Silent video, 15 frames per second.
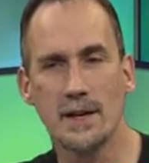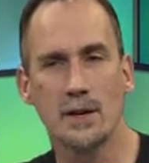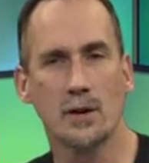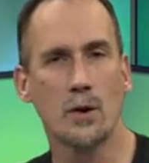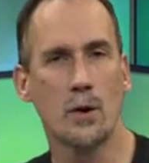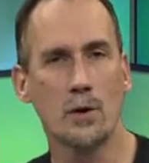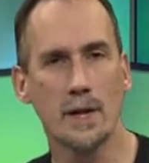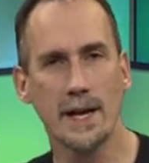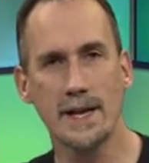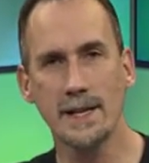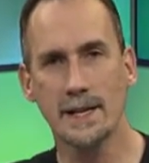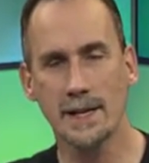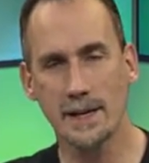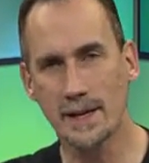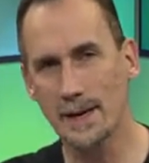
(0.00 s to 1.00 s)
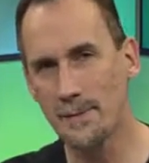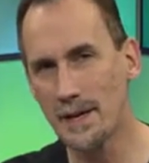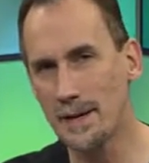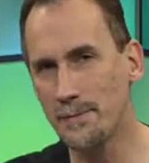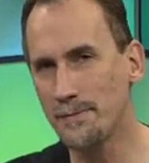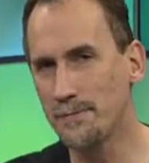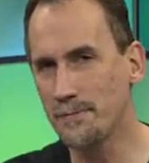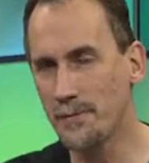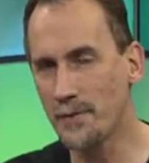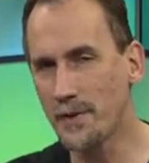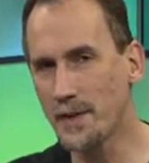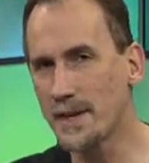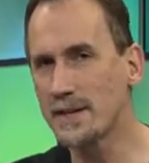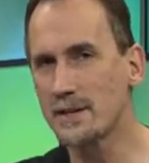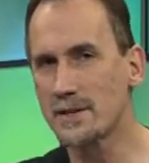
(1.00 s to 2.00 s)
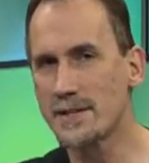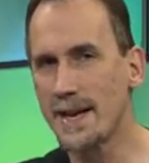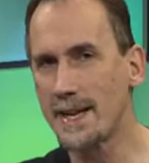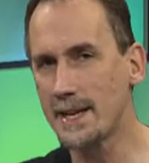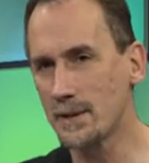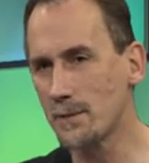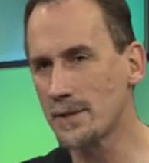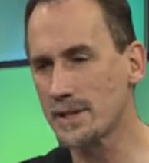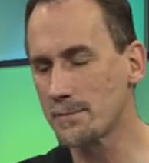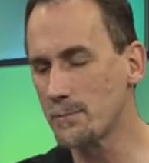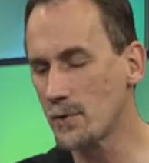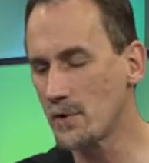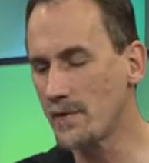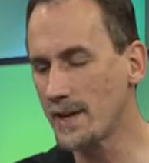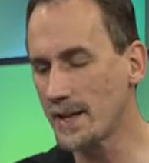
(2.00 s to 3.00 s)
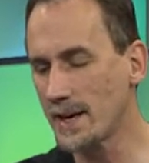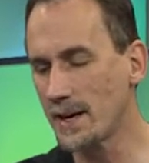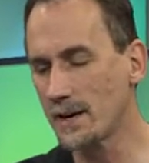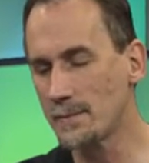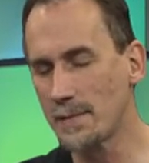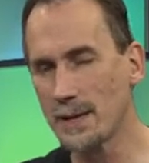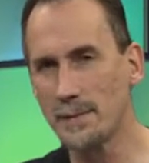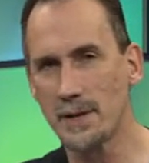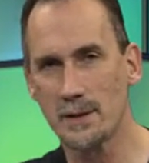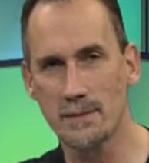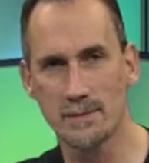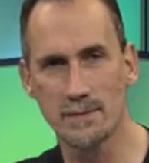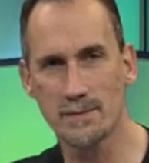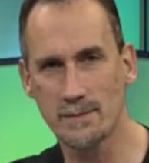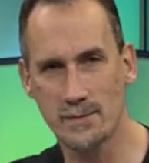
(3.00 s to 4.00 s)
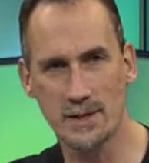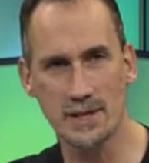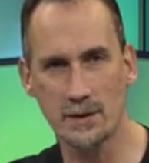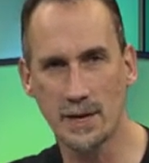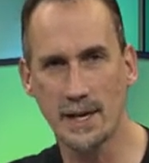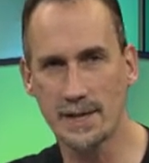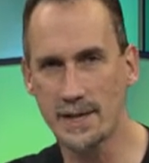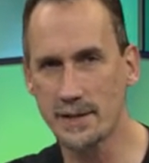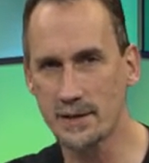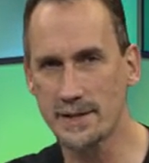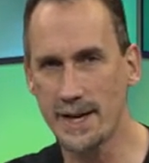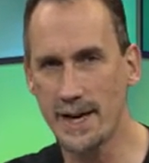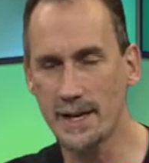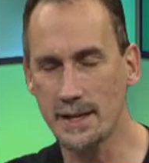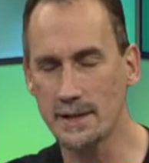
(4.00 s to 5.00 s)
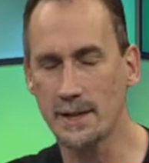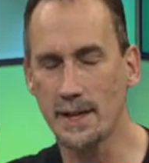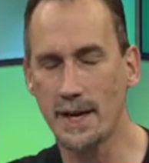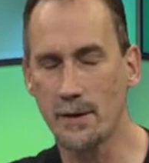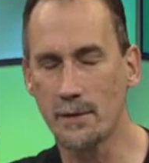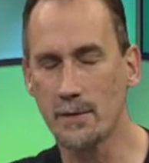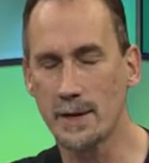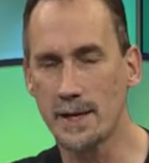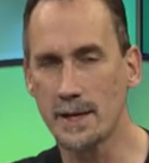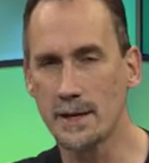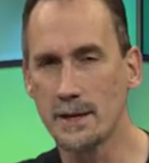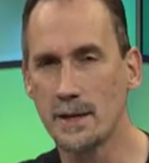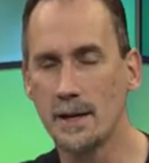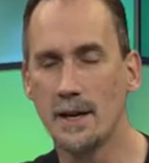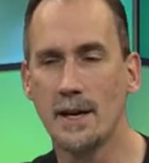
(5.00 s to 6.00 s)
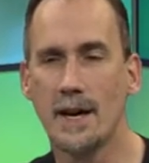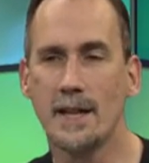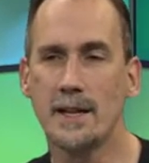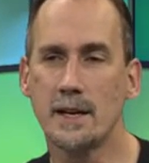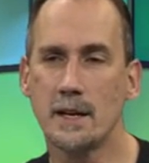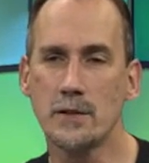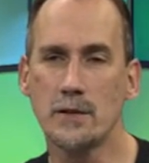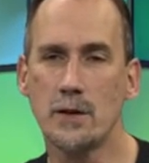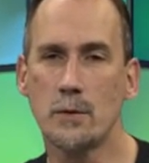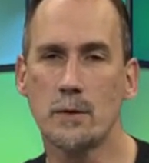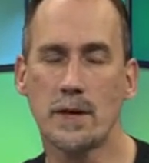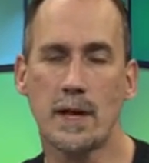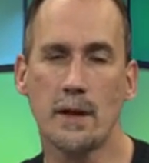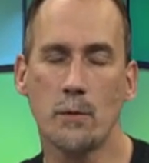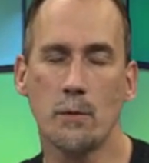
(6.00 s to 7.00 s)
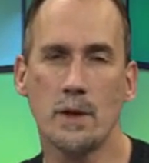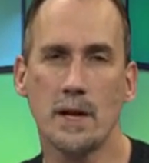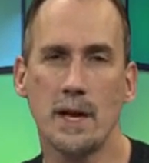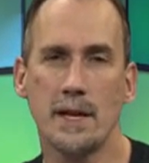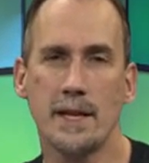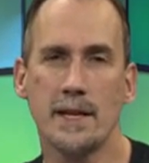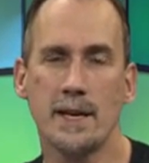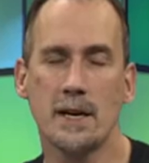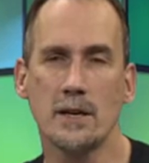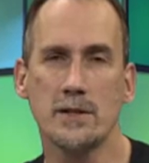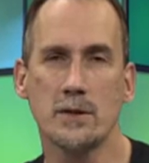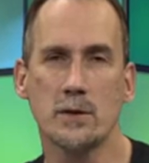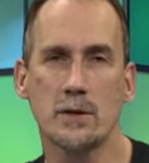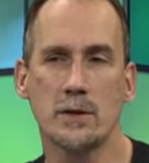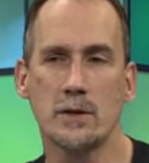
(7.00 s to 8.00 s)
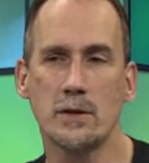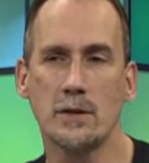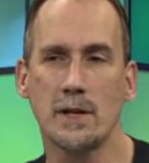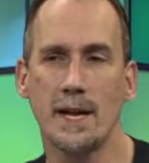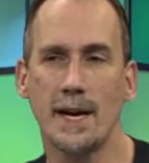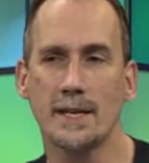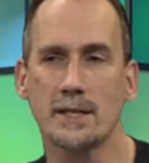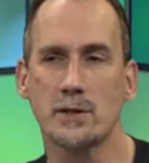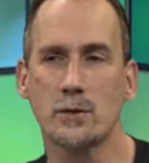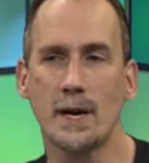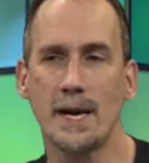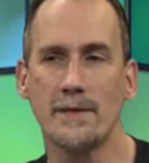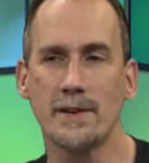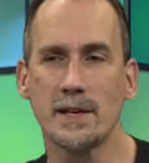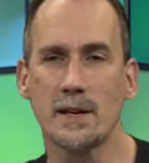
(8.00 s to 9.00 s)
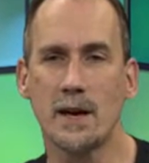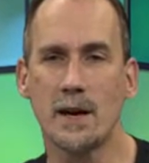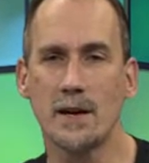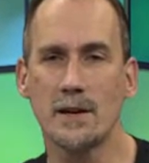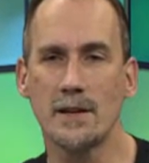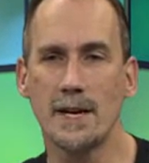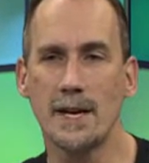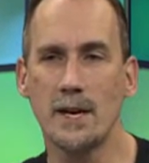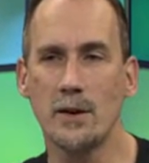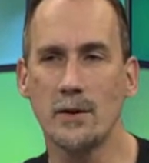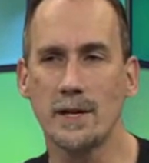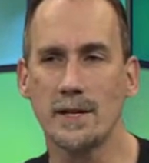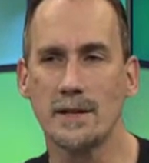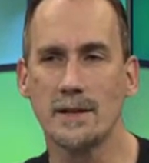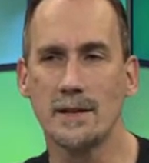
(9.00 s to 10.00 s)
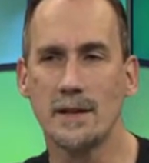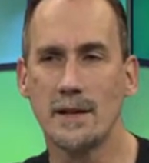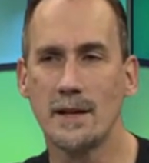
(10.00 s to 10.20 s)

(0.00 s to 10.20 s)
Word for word: collate it and come up with an understanding of what's moving there and maybe just trying to understand it in that way. And then yeah, also, actually, with, well, yeah. and then also um, Google has a driving car now, and